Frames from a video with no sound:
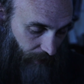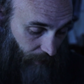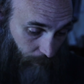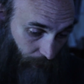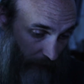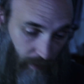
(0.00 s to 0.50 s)

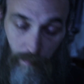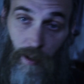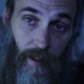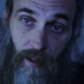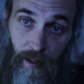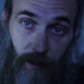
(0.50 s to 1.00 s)
and putting
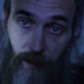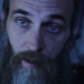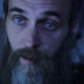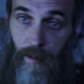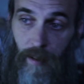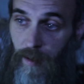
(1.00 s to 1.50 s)
money in
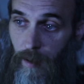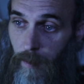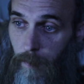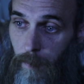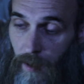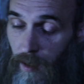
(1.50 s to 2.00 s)

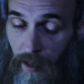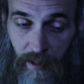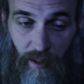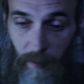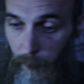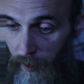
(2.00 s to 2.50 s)
the
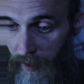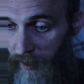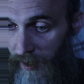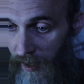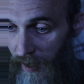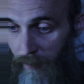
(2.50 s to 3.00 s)
collections plate
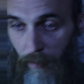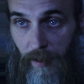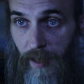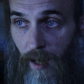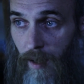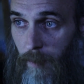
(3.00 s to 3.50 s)
every
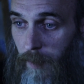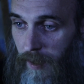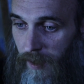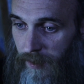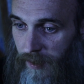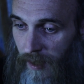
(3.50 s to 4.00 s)
time,
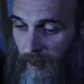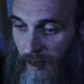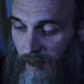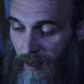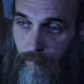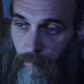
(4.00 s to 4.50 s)
because
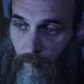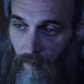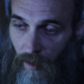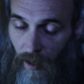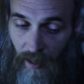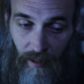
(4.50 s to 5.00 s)

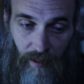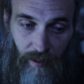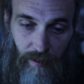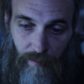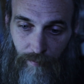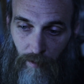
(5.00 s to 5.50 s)
it
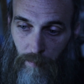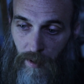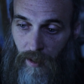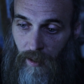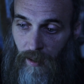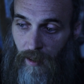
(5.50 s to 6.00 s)
is for
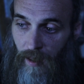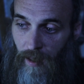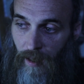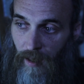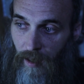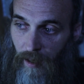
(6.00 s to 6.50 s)
me
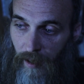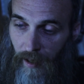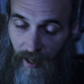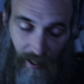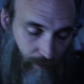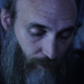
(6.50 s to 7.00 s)

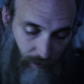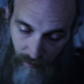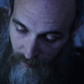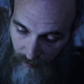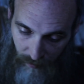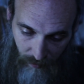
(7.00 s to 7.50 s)

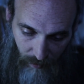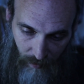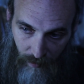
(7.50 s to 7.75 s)
everything.